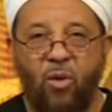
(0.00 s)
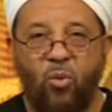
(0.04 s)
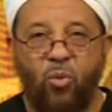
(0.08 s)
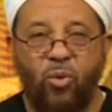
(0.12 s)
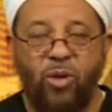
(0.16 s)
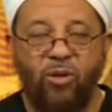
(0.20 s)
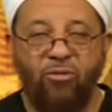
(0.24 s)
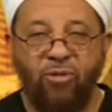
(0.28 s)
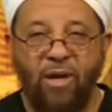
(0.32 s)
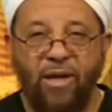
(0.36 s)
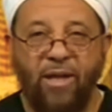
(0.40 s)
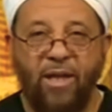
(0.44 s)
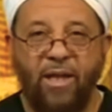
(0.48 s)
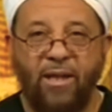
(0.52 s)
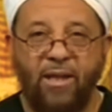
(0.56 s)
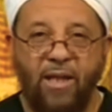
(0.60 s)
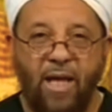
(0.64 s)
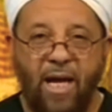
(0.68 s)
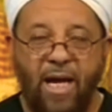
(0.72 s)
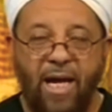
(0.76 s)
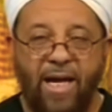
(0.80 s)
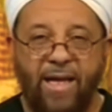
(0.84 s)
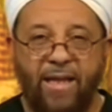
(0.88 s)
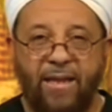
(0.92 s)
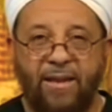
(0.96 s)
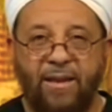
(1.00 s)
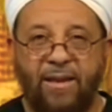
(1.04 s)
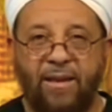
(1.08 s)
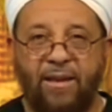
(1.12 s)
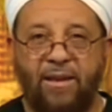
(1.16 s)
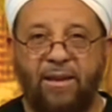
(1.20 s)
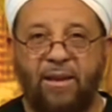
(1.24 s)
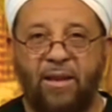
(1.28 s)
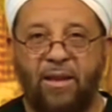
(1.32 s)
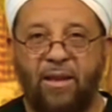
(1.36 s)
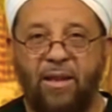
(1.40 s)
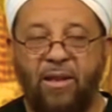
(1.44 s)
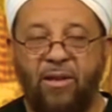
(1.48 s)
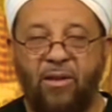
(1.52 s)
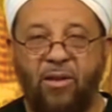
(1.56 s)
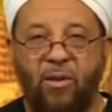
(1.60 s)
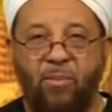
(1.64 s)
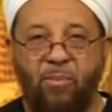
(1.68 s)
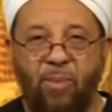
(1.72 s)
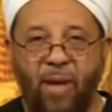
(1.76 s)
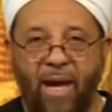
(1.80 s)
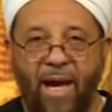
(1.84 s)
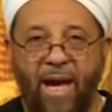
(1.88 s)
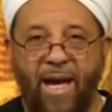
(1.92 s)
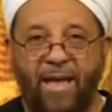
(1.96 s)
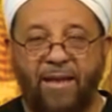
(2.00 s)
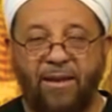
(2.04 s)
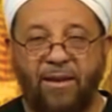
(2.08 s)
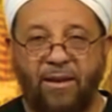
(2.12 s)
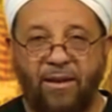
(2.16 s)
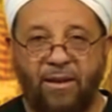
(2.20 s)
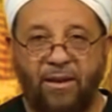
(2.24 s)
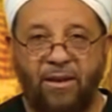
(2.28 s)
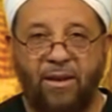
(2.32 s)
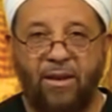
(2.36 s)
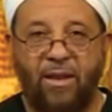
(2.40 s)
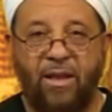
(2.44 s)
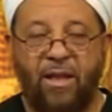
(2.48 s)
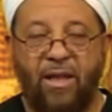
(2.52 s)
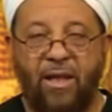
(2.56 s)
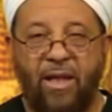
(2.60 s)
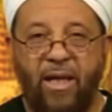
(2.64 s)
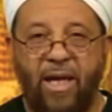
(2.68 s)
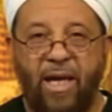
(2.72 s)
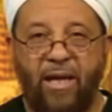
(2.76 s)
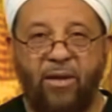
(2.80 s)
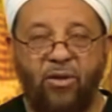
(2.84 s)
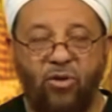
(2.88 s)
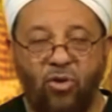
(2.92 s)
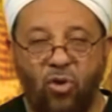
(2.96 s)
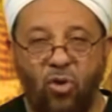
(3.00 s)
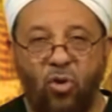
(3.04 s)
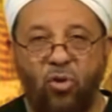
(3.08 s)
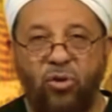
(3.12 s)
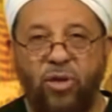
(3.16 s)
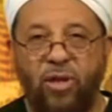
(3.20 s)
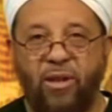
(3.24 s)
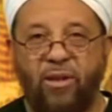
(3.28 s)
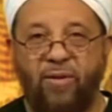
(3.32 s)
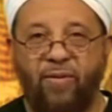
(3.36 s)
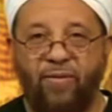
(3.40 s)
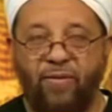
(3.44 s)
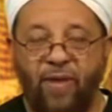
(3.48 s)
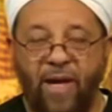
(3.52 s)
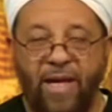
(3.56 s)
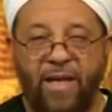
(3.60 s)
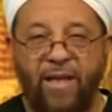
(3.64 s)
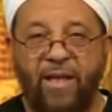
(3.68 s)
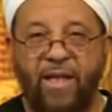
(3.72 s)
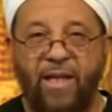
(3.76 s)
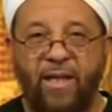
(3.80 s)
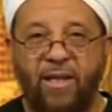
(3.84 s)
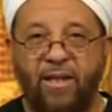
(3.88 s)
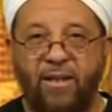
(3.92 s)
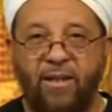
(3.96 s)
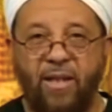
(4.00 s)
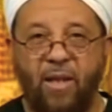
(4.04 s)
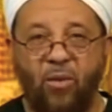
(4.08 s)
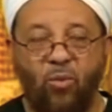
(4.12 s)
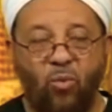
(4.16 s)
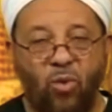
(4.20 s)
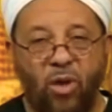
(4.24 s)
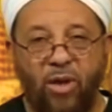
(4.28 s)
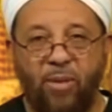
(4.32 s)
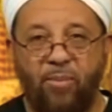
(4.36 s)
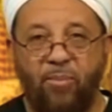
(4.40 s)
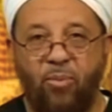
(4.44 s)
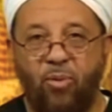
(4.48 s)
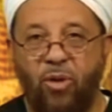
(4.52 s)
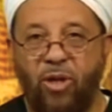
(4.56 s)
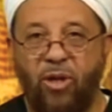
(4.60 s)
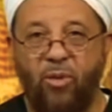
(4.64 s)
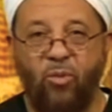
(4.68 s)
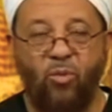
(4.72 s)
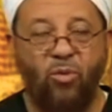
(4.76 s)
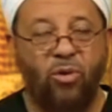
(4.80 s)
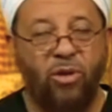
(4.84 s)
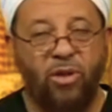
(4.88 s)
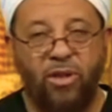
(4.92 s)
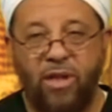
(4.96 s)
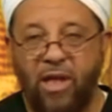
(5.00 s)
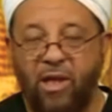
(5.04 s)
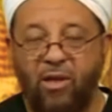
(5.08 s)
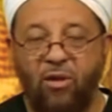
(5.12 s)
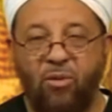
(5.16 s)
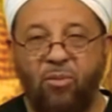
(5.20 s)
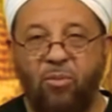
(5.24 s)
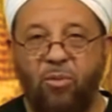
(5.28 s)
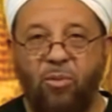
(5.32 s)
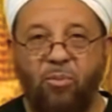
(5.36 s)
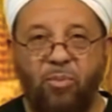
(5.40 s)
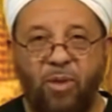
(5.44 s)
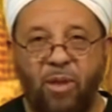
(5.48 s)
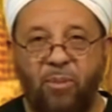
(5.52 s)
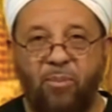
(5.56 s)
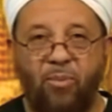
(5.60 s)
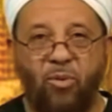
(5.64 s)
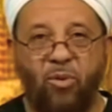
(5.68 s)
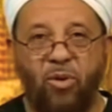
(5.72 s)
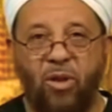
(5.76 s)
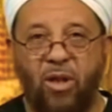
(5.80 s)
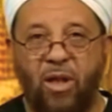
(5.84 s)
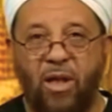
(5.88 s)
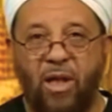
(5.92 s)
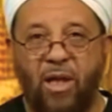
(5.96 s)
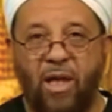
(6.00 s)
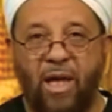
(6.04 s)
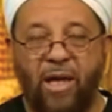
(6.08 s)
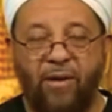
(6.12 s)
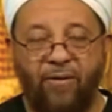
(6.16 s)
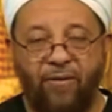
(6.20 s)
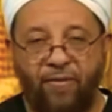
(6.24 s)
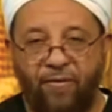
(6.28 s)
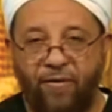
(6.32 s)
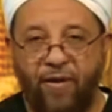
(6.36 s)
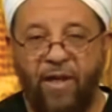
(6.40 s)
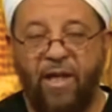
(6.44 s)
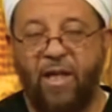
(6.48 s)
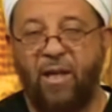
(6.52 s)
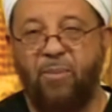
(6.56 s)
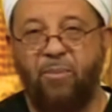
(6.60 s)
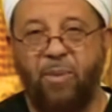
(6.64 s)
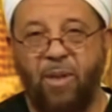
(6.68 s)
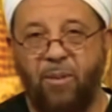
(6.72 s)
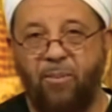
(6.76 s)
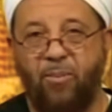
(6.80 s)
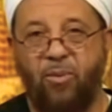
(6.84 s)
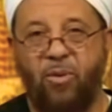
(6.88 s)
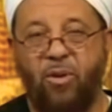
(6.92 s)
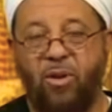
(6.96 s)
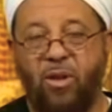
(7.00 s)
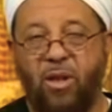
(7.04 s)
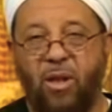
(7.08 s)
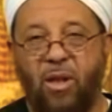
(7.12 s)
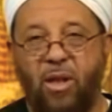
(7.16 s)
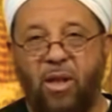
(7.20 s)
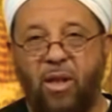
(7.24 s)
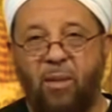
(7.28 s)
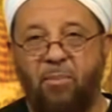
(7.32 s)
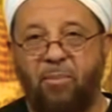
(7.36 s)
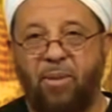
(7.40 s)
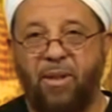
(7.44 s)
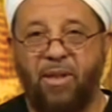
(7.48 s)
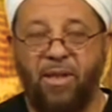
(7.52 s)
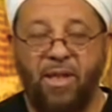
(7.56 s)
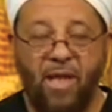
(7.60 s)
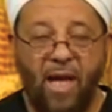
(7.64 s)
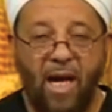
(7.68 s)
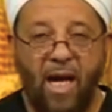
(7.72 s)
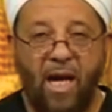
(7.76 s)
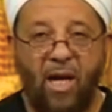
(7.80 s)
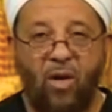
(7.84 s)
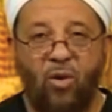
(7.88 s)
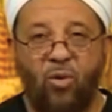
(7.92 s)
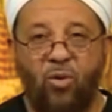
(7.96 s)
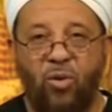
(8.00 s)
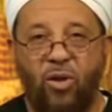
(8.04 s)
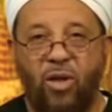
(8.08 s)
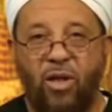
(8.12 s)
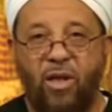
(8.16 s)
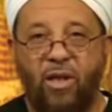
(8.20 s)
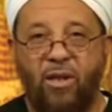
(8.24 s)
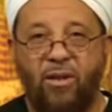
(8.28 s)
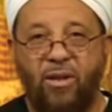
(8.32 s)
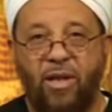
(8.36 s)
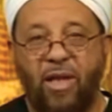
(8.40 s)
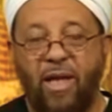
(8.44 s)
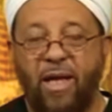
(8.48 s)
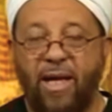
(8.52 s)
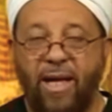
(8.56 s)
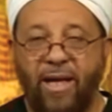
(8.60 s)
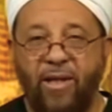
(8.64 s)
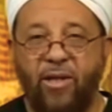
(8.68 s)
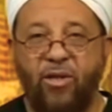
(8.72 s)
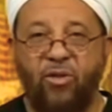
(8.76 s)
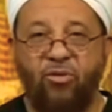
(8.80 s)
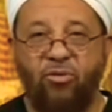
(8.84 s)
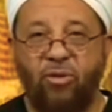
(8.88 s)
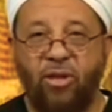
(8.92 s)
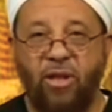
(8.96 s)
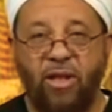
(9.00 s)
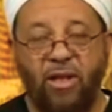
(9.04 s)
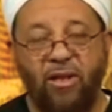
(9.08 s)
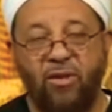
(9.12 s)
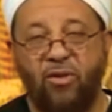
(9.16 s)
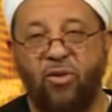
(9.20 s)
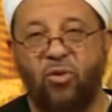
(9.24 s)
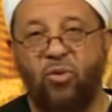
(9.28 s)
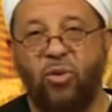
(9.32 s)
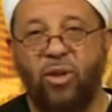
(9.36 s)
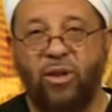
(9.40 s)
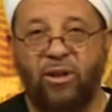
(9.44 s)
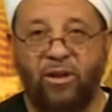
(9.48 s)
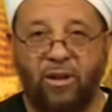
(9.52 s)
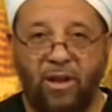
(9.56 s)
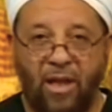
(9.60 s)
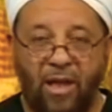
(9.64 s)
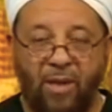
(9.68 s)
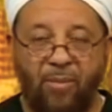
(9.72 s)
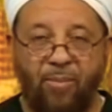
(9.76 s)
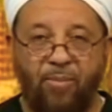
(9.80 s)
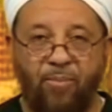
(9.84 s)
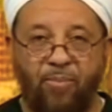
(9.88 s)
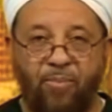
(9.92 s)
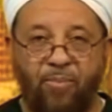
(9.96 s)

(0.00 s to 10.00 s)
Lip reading: We recognize the past and know that the Vikings at one point were a terrible people, a feared people, but now they are entering into Islam.